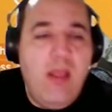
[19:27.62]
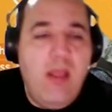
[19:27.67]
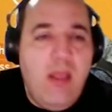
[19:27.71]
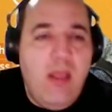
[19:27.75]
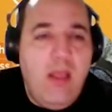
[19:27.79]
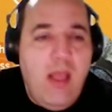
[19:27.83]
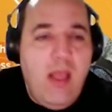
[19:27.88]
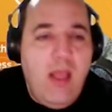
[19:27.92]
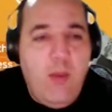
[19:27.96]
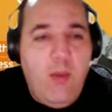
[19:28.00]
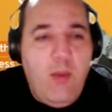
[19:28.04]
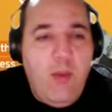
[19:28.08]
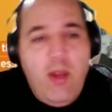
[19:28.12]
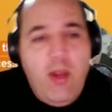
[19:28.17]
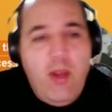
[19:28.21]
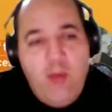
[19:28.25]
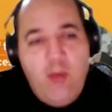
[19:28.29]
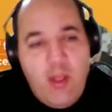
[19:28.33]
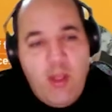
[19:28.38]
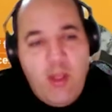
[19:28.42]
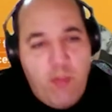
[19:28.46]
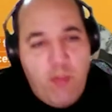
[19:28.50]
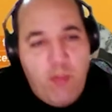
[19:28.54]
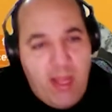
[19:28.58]
We are
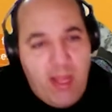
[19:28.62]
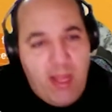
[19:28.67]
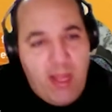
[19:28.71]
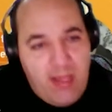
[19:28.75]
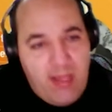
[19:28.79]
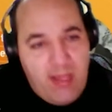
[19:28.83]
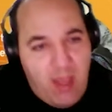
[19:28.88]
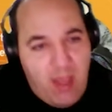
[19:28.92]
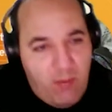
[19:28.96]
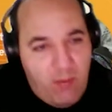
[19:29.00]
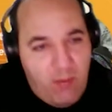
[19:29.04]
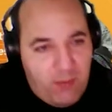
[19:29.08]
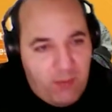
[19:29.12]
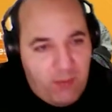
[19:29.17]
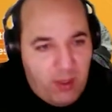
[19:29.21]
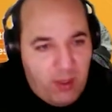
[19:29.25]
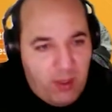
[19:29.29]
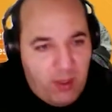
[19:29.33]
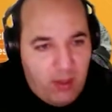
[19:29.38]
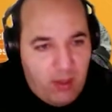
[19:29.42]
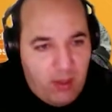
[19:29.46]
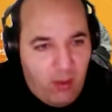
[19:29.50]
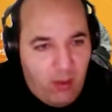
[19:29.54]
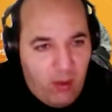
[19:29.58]
going to pass now
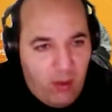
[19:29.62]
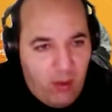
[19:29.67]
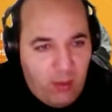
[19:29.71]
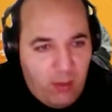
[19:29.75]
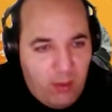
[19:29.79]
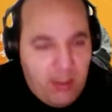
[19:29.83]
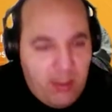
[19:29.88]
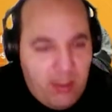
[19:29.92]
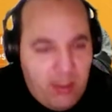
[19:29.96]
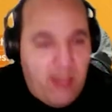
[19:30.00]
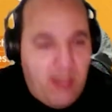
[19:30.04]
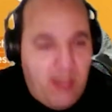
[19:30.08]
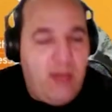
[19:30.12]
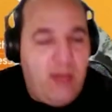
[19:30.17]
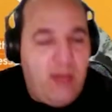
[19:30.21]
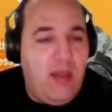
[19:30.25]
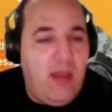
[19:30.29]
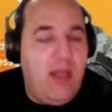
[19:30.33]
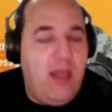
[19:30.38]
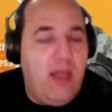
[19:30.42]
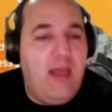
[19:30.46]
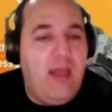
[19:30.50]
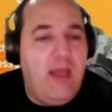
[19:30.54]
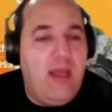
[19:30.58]
for all these
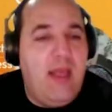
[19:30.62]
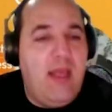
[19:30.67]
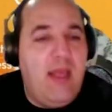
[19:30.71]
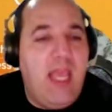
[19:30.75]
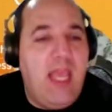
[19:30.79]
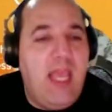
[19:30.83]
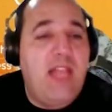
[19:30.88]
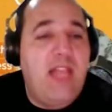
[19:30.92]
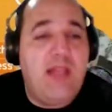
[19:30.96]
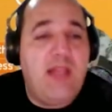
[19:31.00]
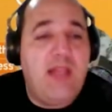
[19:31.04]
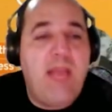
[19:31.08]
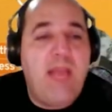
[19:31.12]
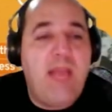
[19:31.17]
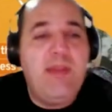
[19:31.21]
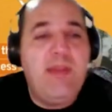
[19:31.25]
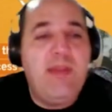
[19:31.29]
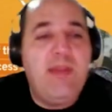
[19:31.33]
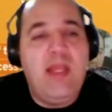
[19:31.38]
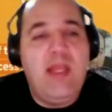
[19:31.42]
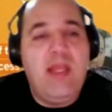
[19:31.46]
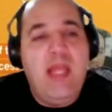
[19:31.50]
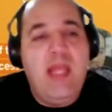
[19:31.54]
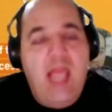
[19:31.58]
8
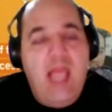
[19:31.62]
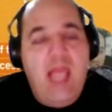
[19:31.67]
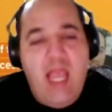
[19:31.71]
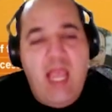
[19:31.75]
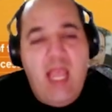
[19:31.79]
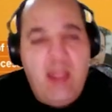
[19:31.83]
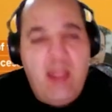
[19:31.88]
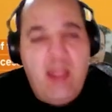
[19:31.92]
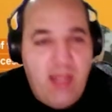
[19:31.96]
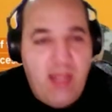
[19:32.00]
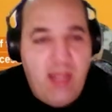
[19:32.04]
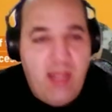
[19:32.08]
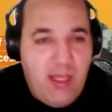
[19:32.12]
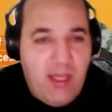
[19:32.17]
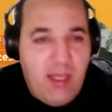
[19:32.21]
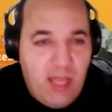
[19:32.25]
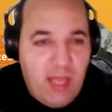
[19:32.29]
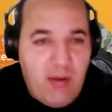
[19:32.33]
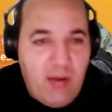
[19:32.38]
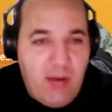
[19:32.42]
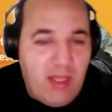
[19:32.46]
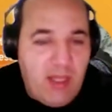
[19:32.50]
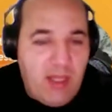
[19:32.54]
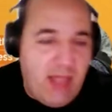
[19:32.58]
steps and this
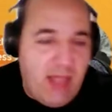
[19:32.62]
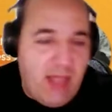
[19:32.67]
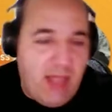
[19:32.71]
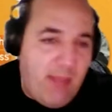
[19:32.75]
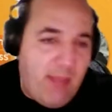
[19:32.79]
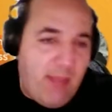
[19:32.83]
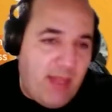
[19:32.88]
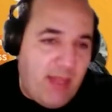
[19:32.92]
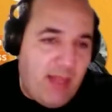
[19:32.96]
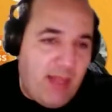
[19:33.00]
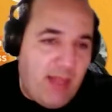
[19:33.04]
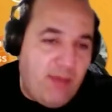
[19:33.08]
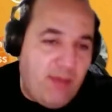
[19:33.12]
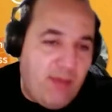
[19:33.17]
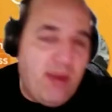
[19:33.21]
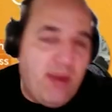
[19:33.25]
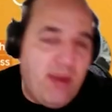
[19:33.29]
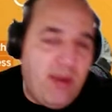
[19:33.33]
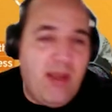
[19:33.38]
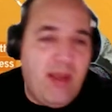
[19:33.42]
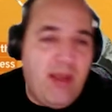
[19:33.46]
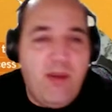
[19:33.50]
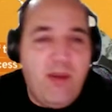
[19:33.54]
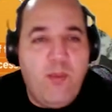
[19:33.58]
secret step that
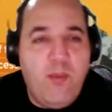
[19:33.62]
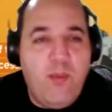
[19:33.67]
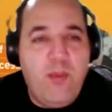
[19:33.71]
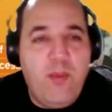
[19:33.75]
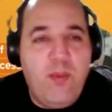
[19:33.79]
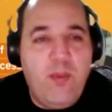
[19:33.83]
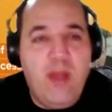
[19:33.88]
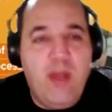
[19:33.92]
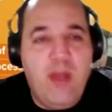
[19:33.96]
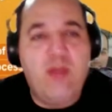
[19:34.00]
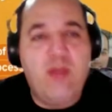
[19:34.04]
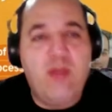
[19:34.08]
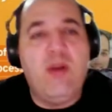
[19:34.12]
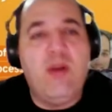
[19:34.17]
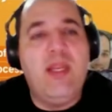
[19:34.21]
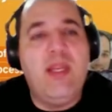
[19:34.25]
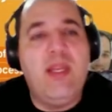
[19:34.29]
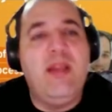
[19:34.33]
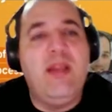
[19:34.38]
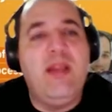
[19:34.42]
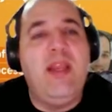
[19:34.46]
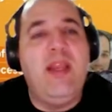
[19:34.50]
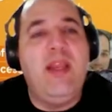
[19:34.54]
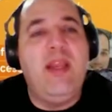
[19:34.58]
we are
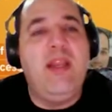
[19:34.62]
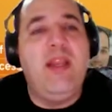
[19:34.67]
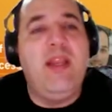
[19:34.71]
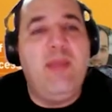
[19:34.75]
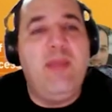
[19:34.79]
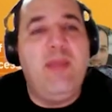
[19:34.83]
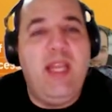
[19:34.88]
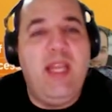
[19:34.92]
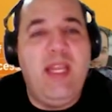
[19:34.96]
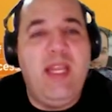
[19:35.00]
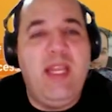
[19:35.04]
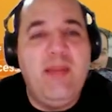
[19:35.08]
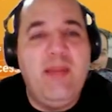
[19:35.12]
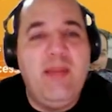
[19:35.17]
talking in the beginning.